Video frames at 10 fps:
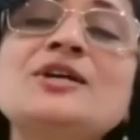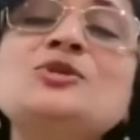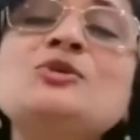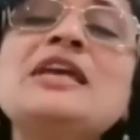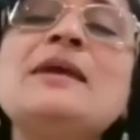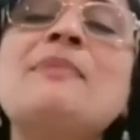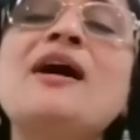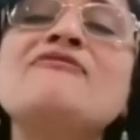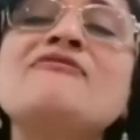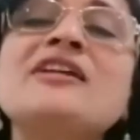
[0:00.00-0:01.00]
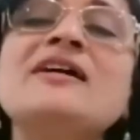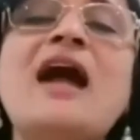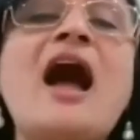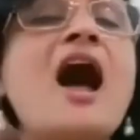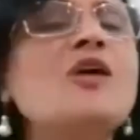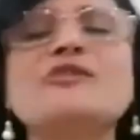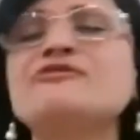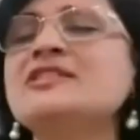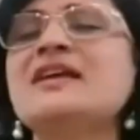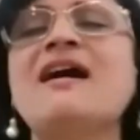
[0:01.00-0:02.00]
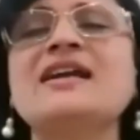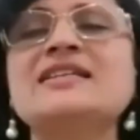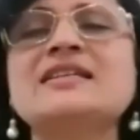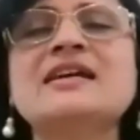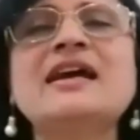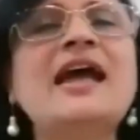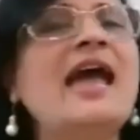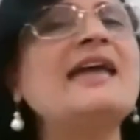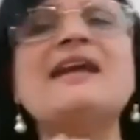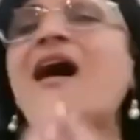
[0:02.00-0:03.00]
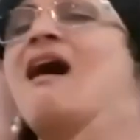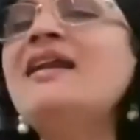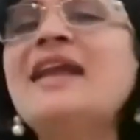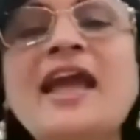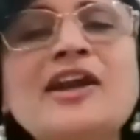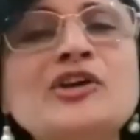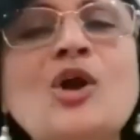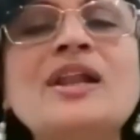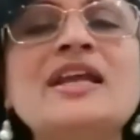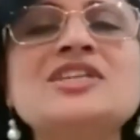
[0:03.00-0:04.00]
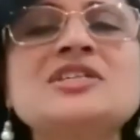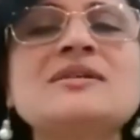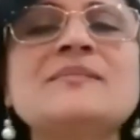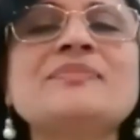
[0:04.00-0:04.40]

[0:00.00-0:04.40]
to keep our fear out of sight and unacknowledged.